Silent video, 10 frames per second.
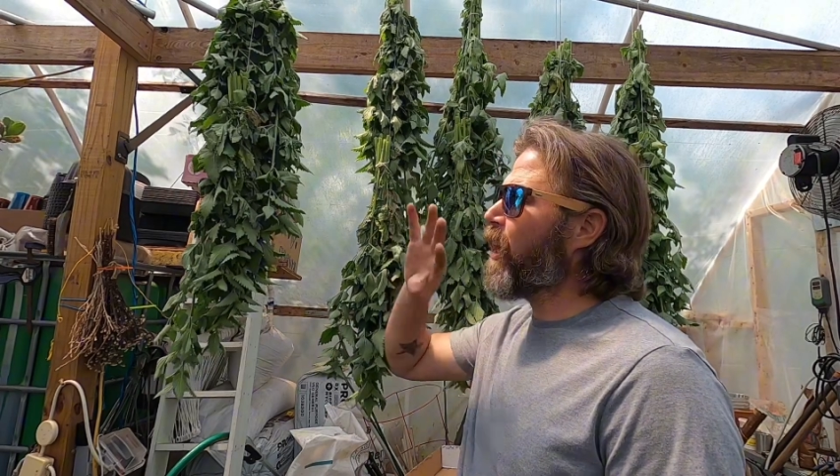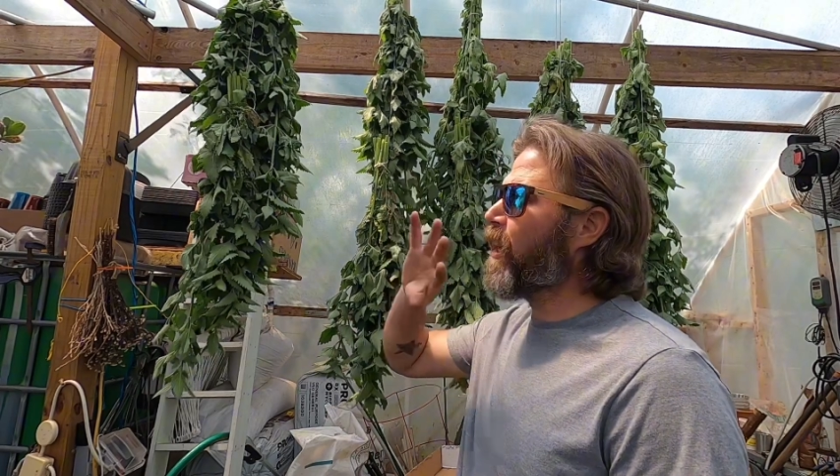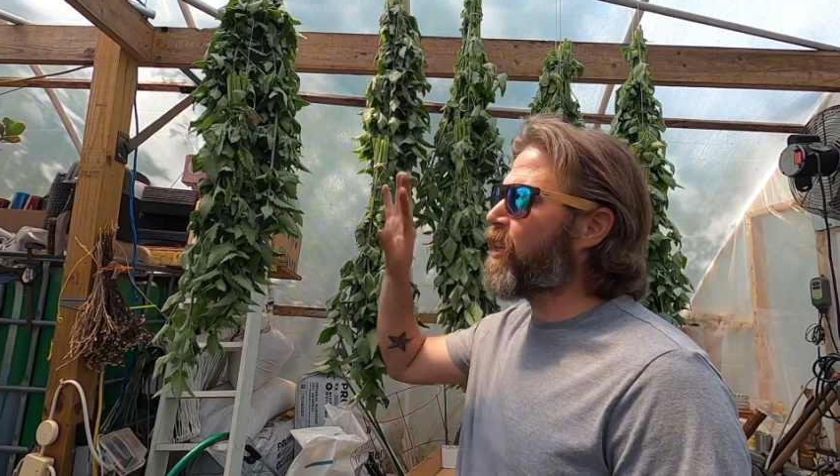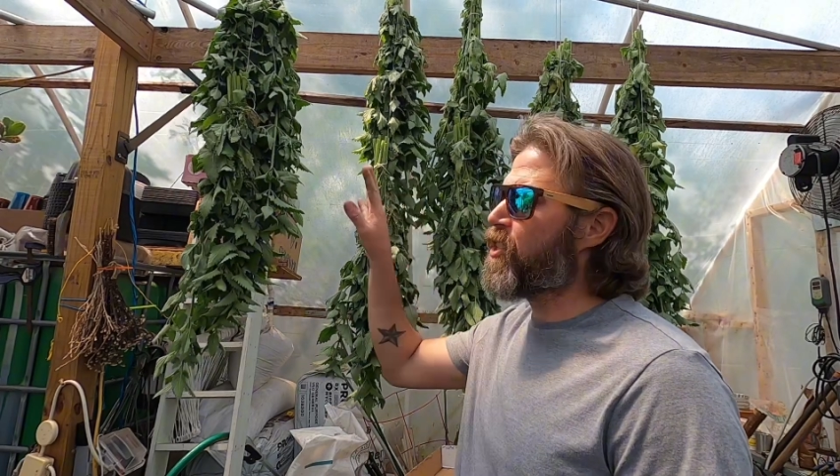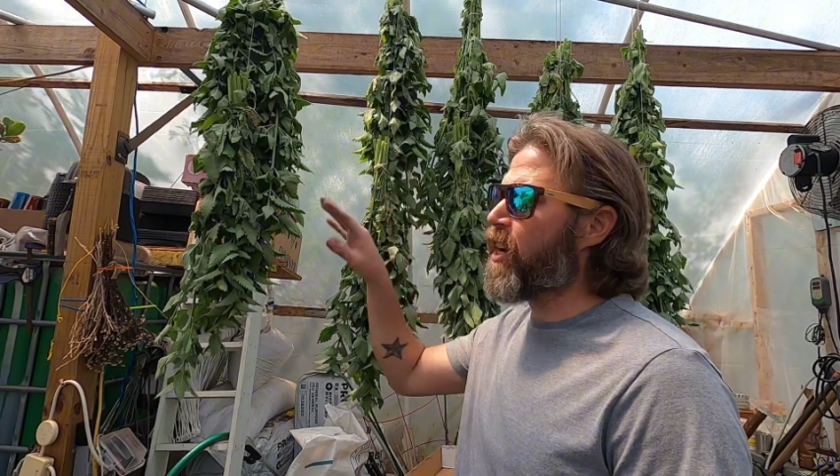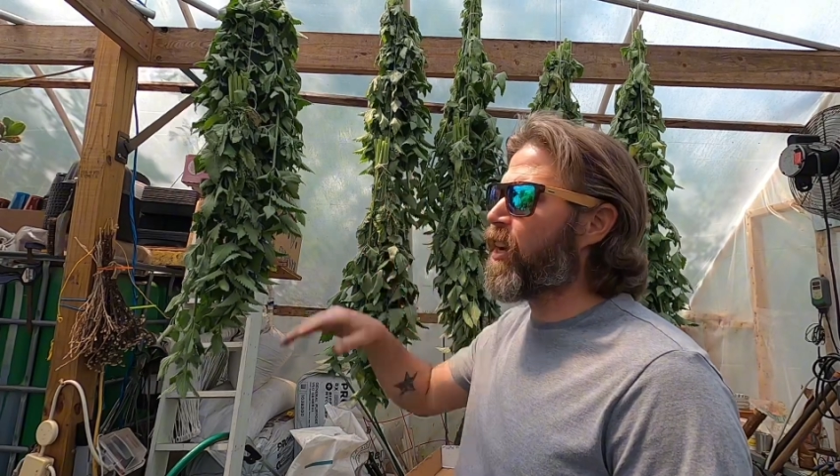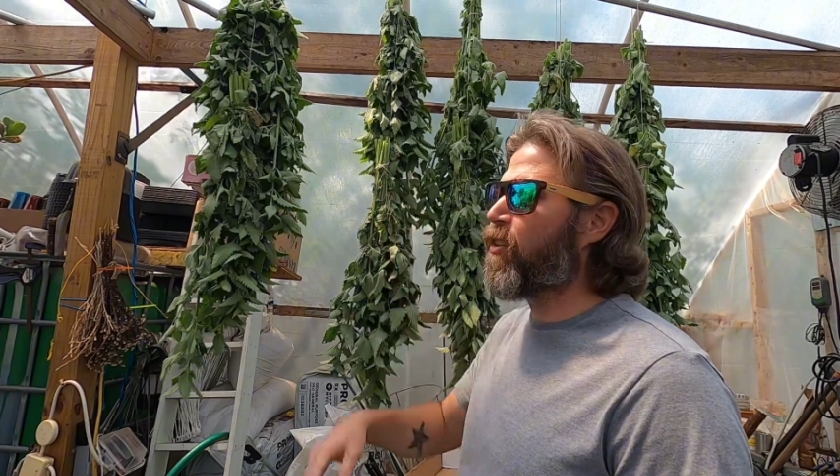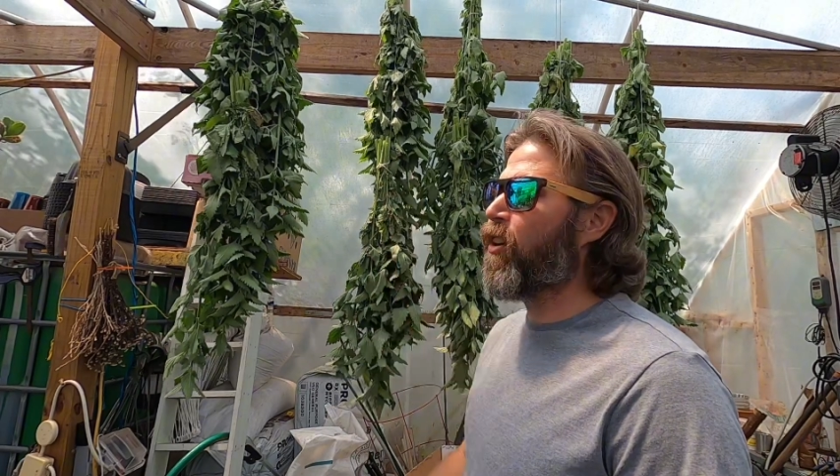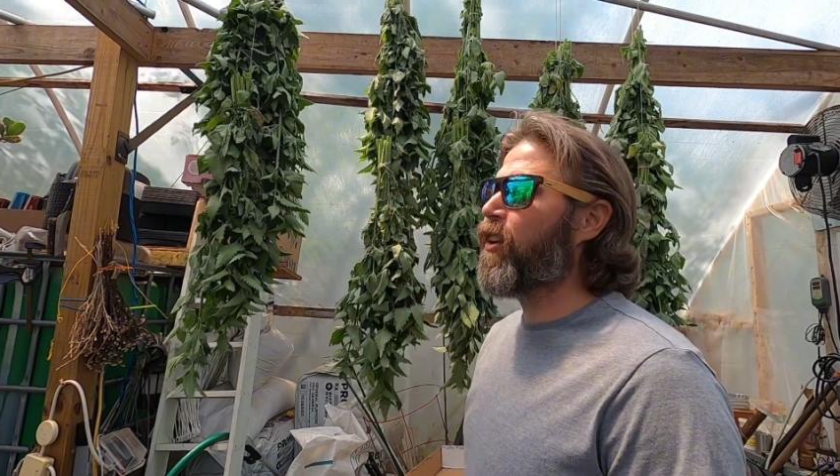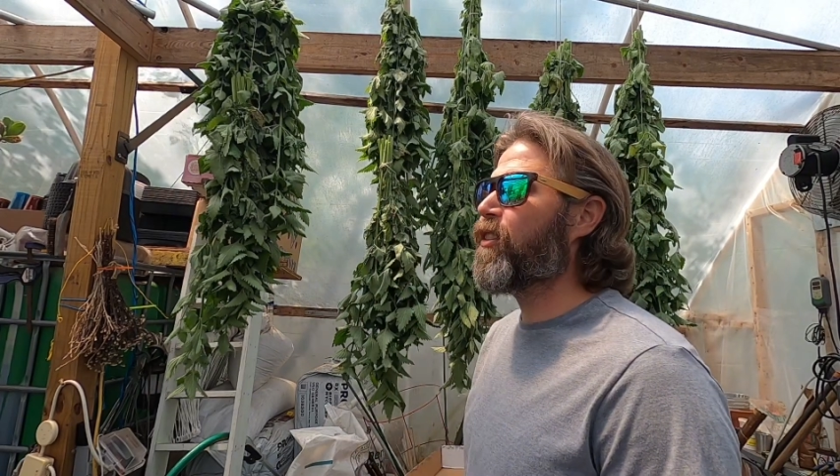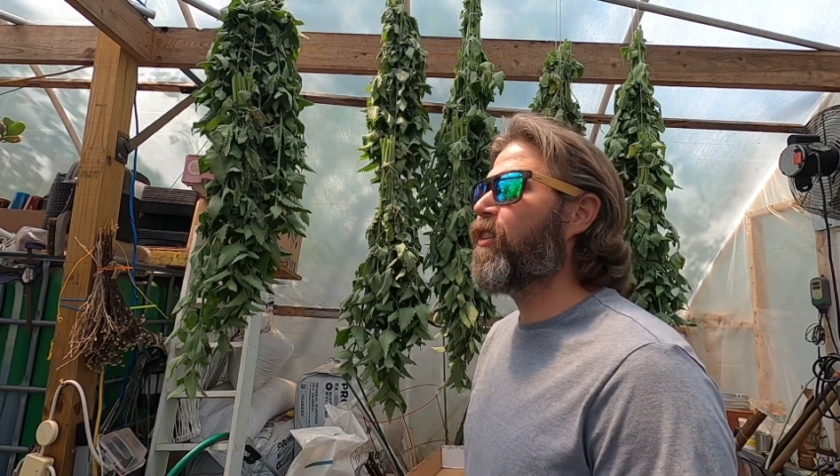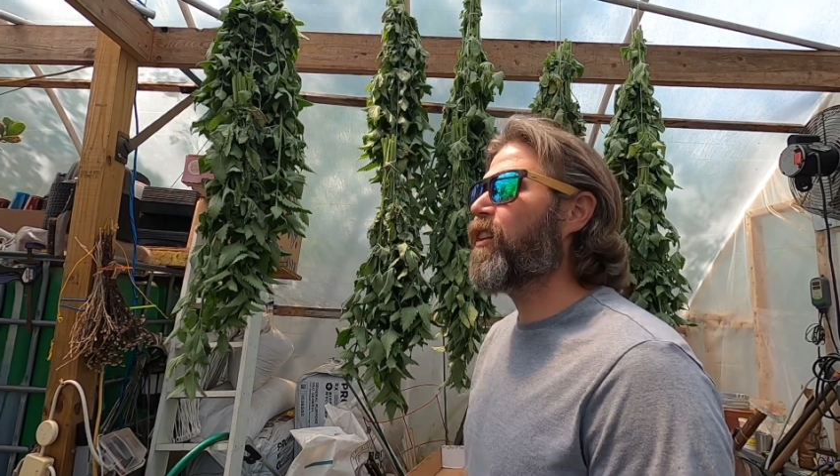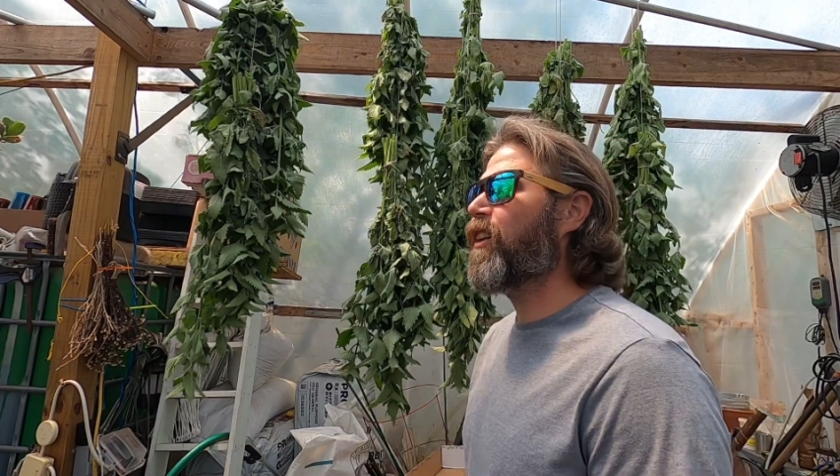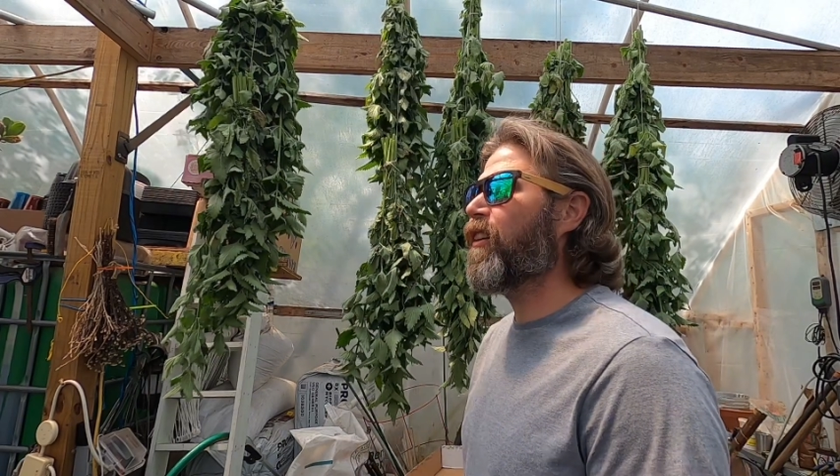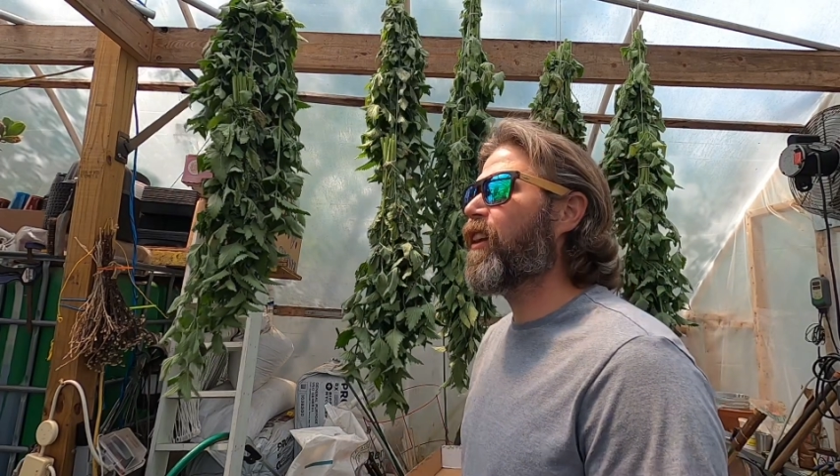without any shade cloth
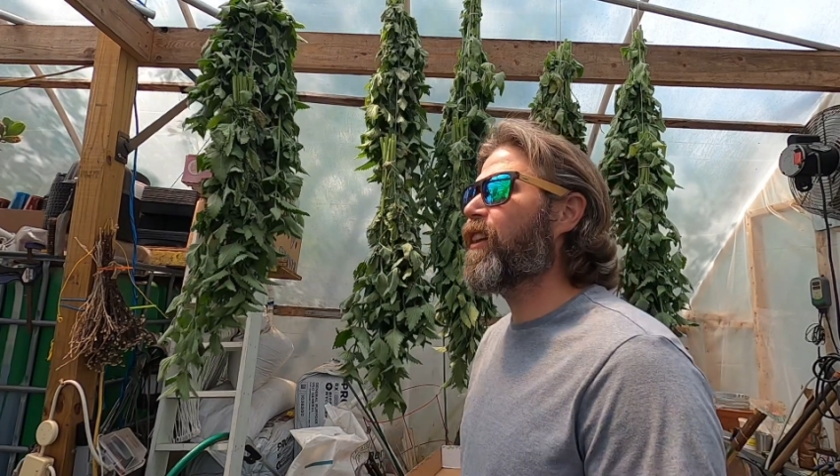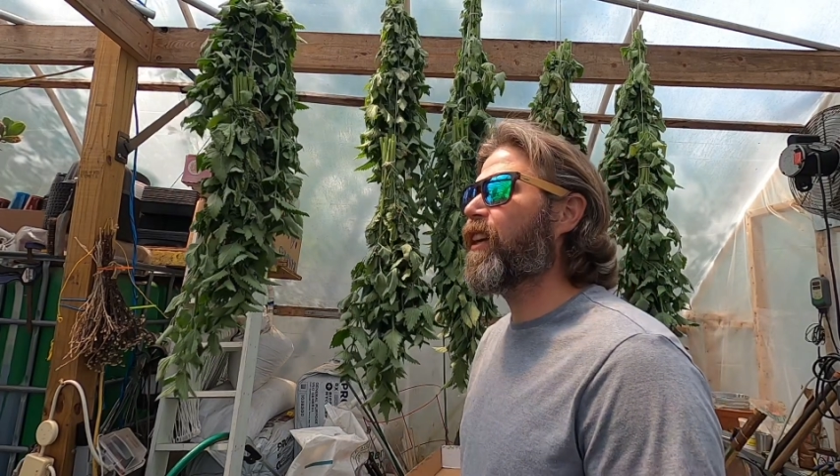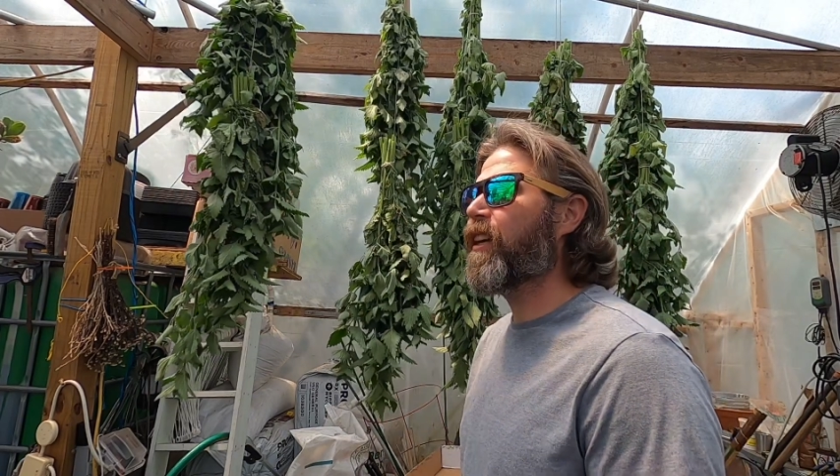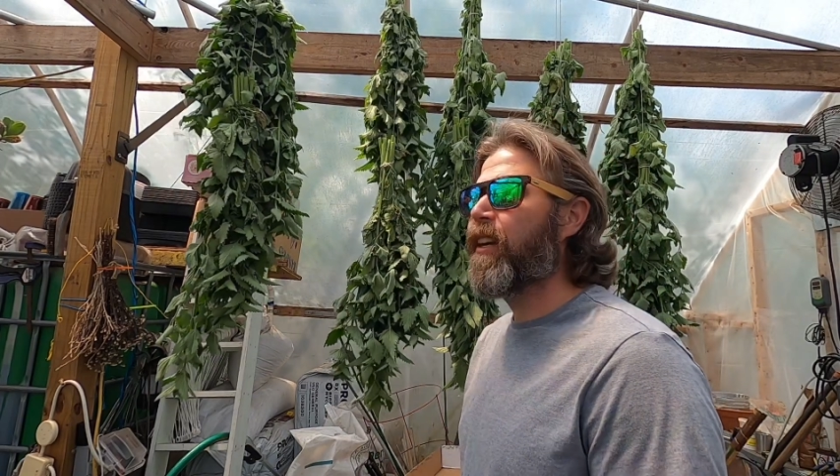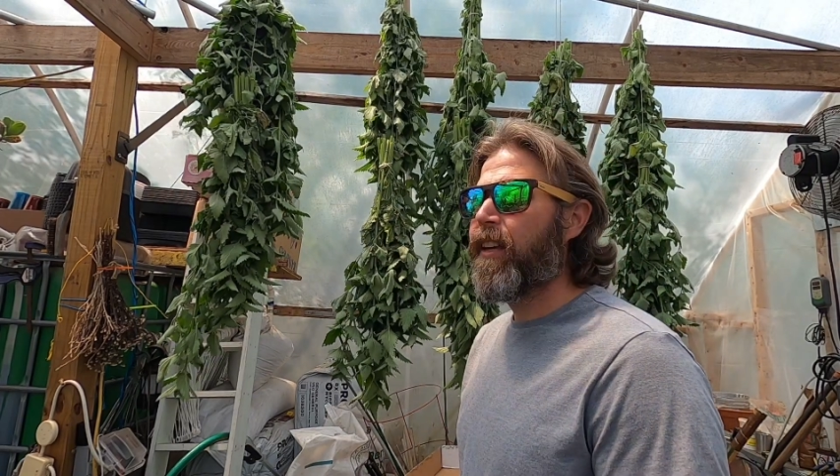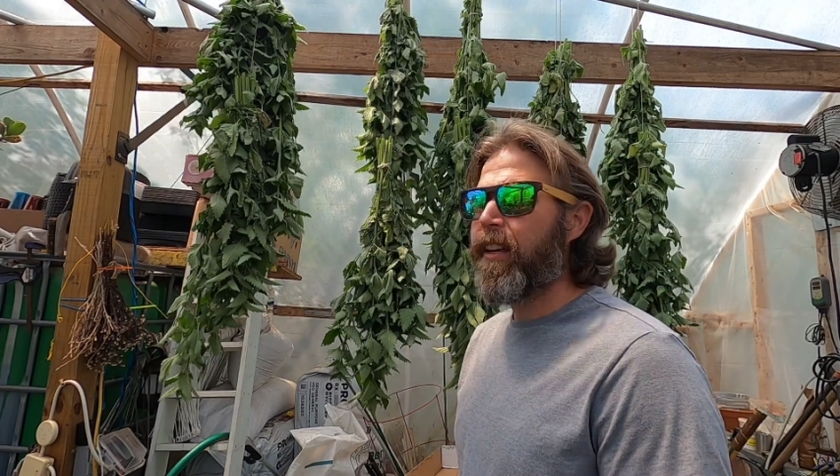on here or anything,